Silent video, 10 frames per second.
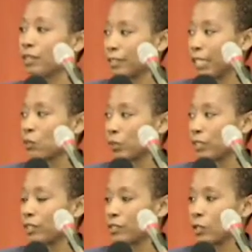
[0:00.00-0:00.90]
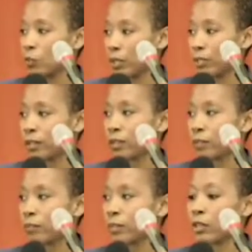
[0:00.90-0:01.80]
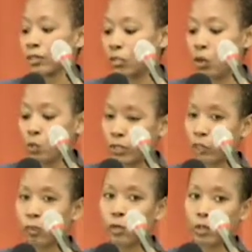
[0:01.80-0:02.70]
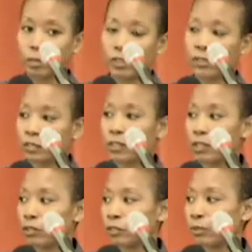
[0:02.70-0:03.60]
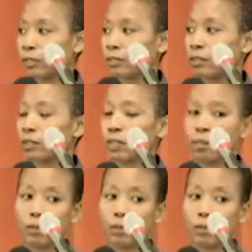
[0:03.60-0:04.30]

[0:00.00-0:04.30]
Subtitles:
That's what it is they want to know. They already know what the program is because they're telling you what it is,